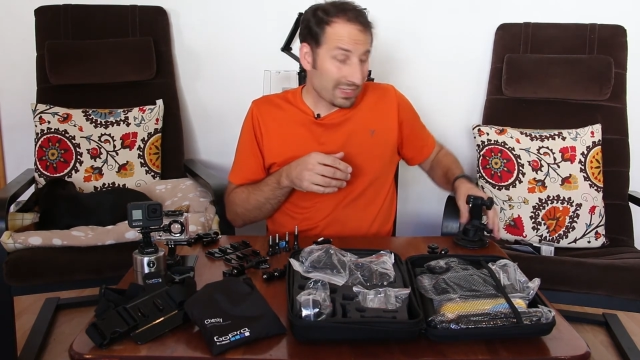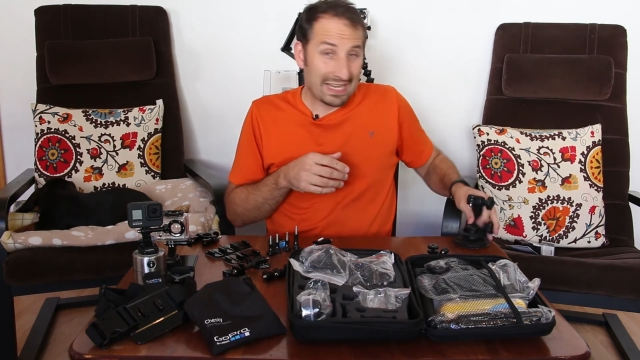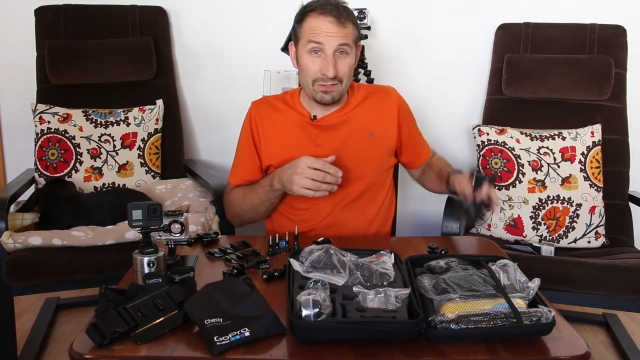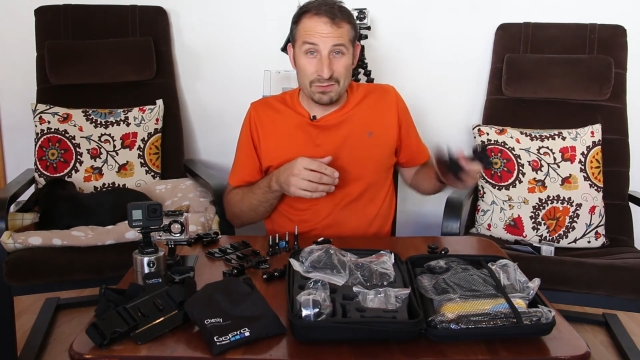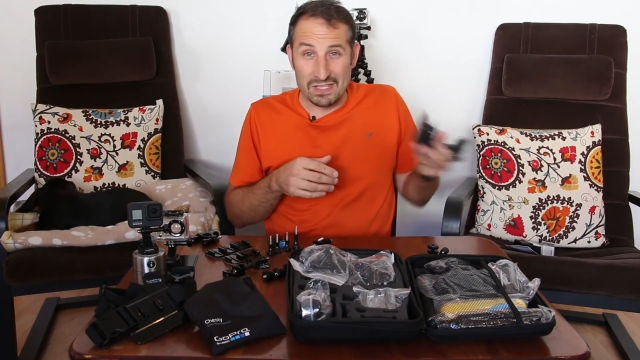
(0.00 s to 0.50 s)

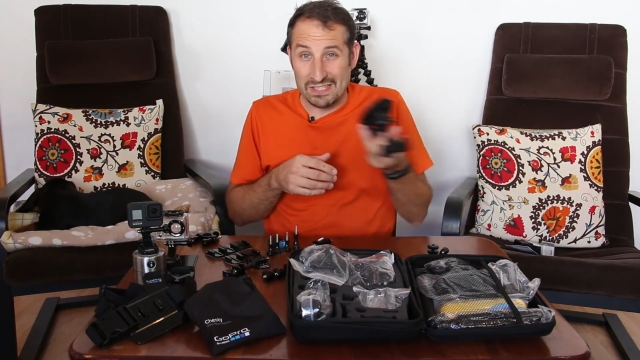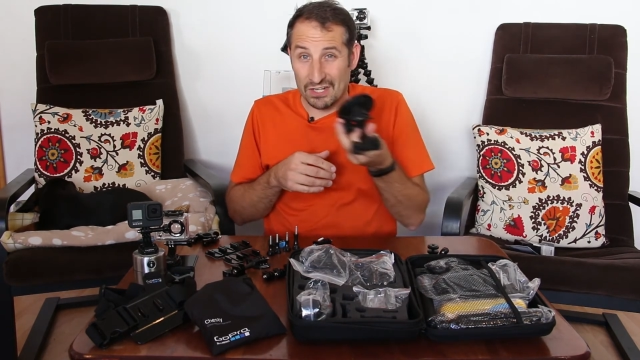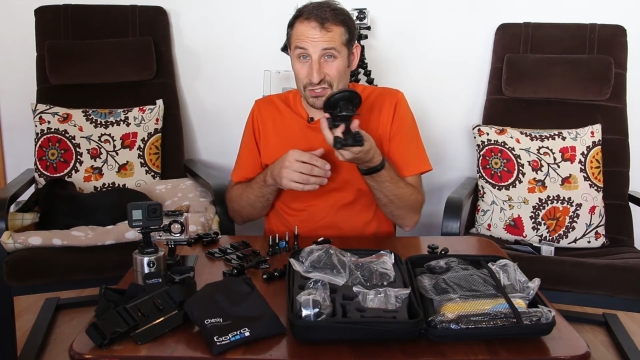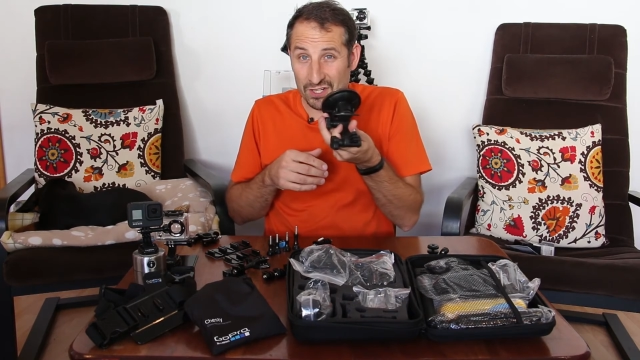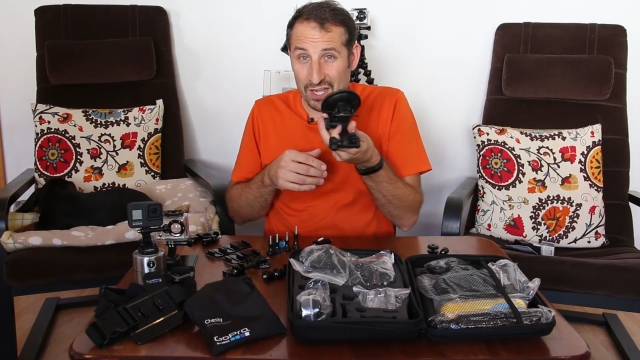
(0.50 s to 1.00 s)
I used the
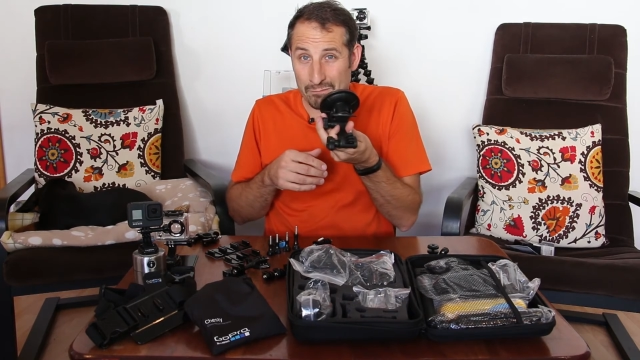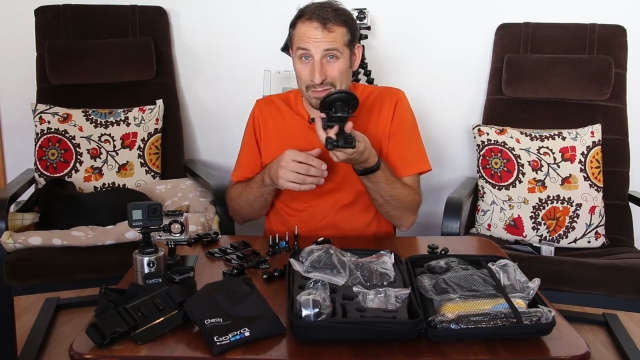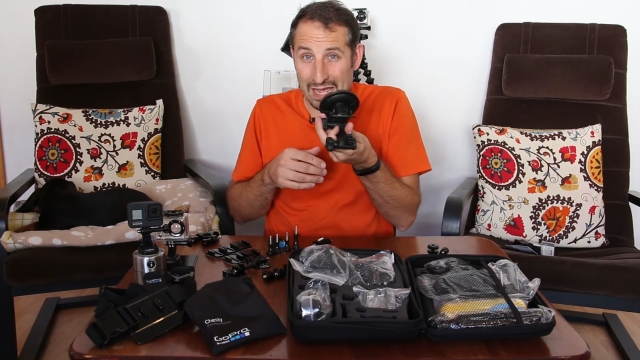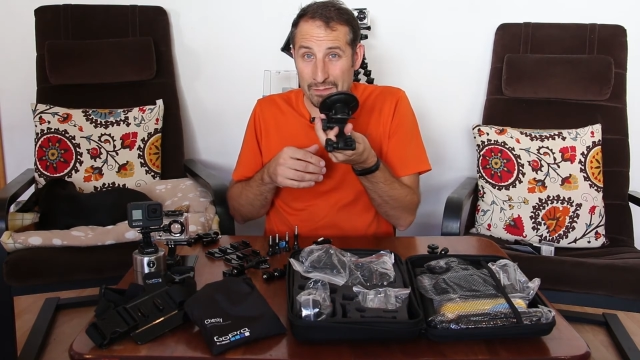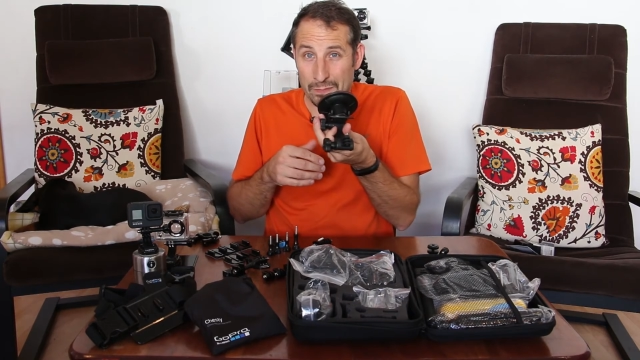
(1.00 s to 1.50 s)
suction cup
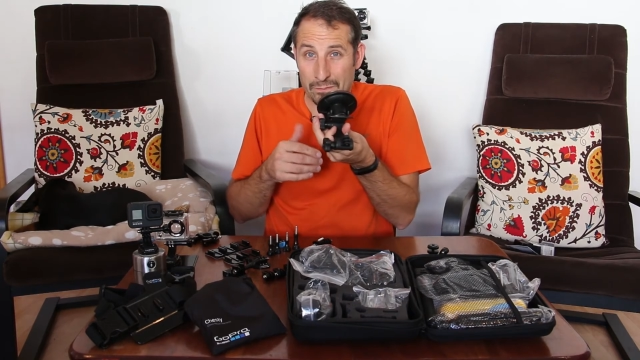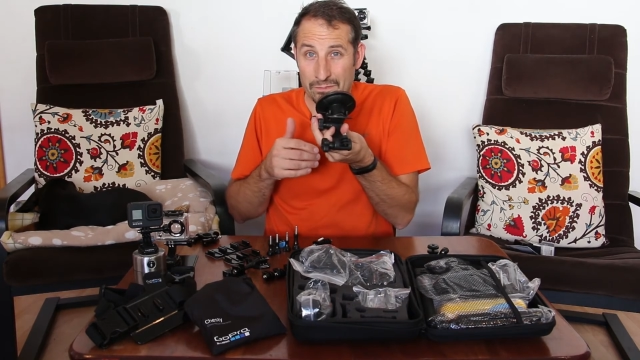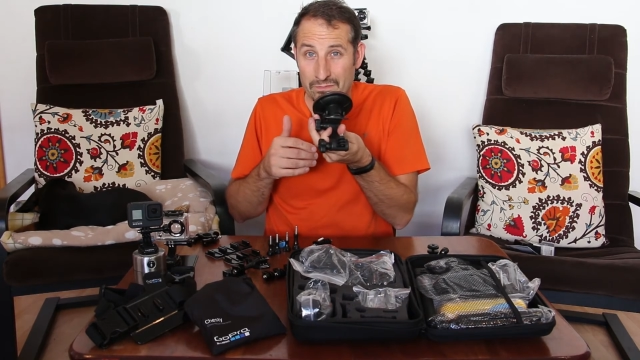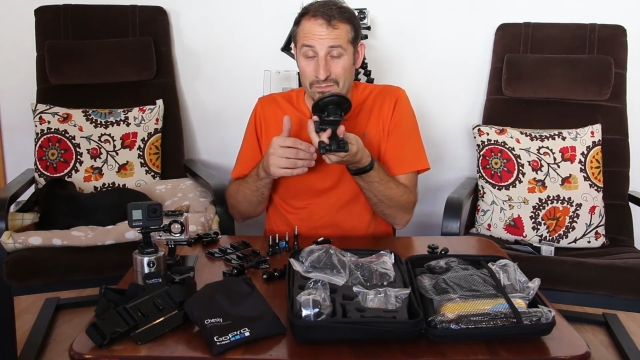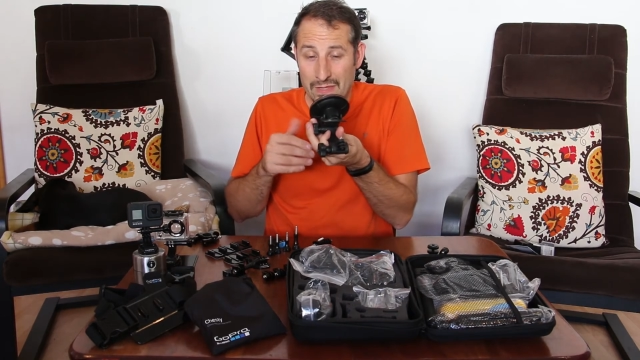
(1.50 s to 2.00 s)

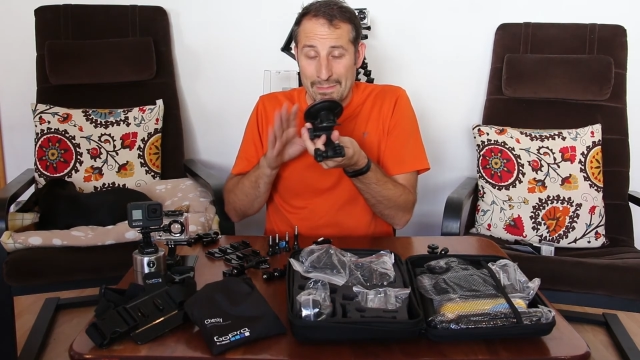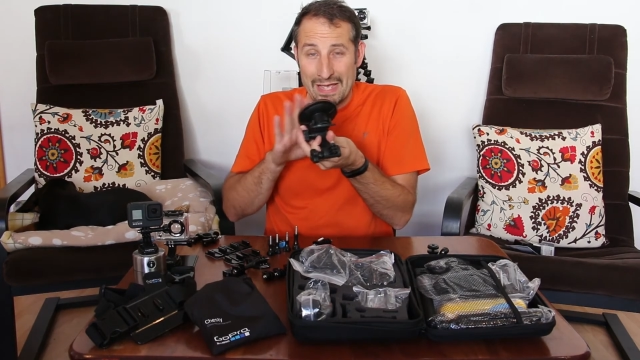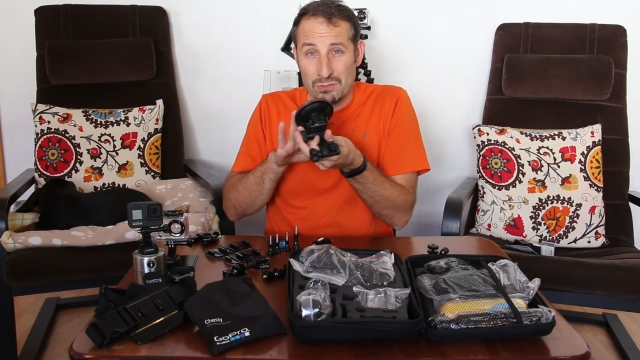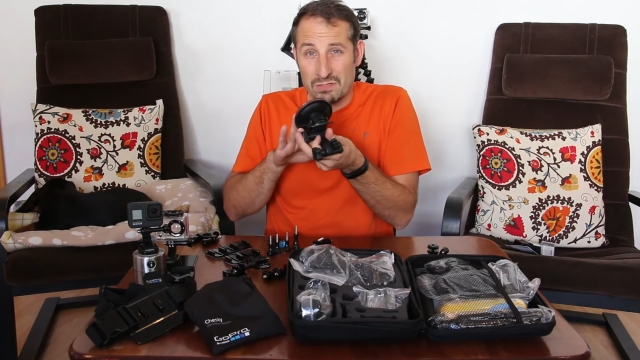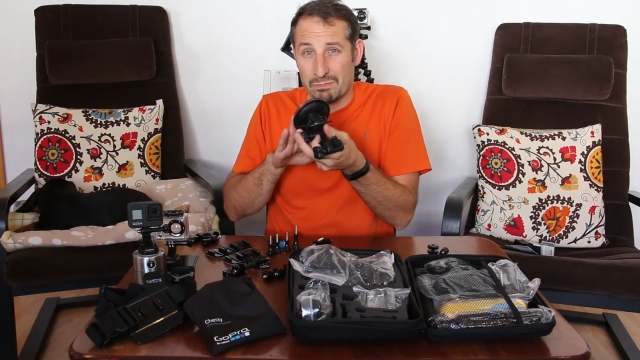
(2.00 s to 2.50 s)

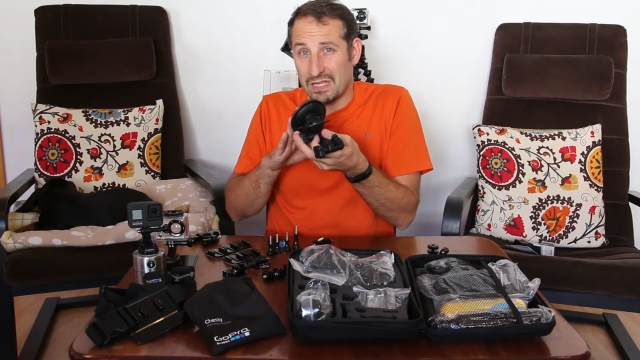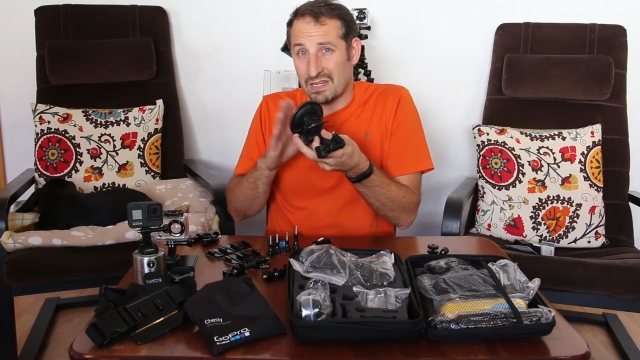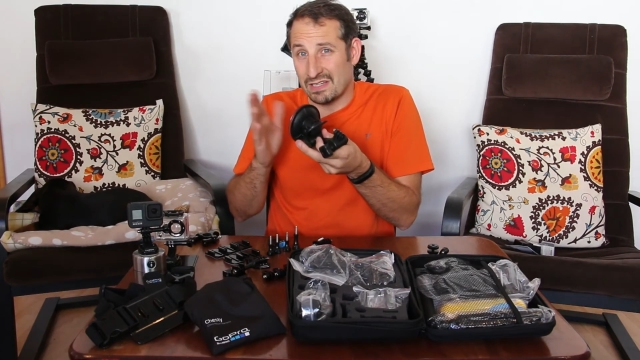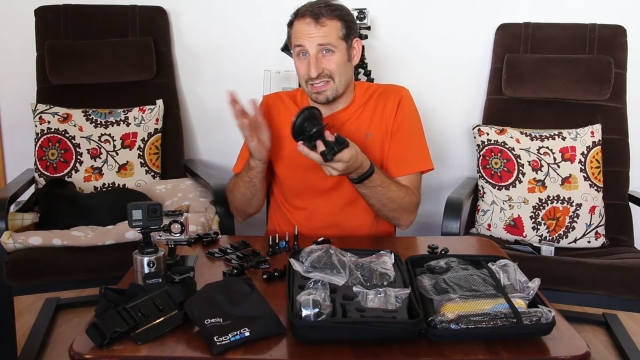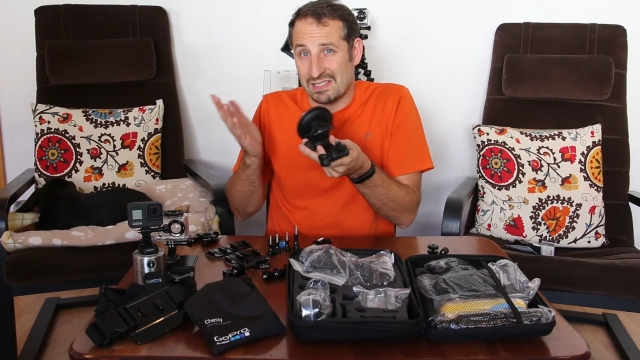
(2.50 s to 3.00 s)
mount
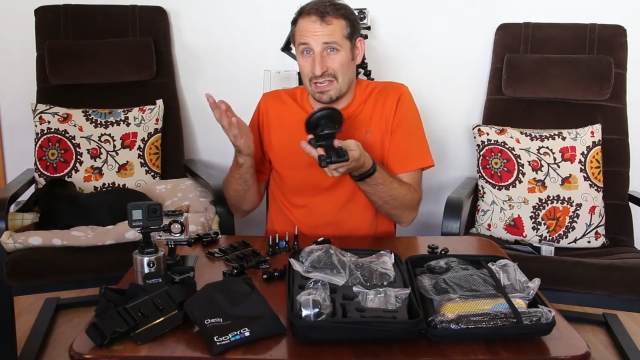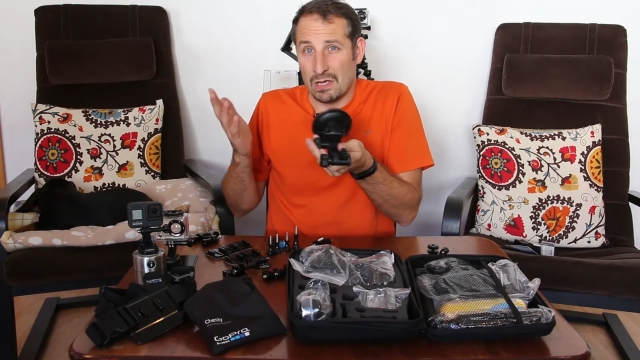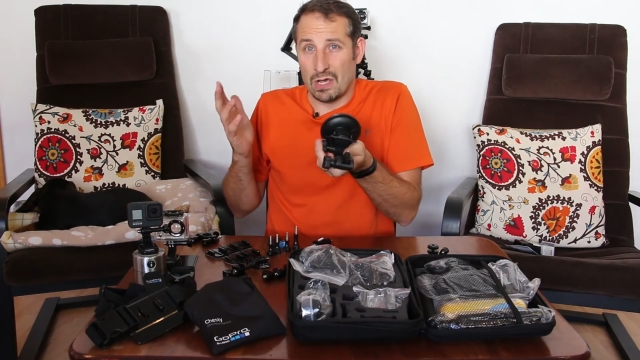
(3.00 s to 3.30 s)
because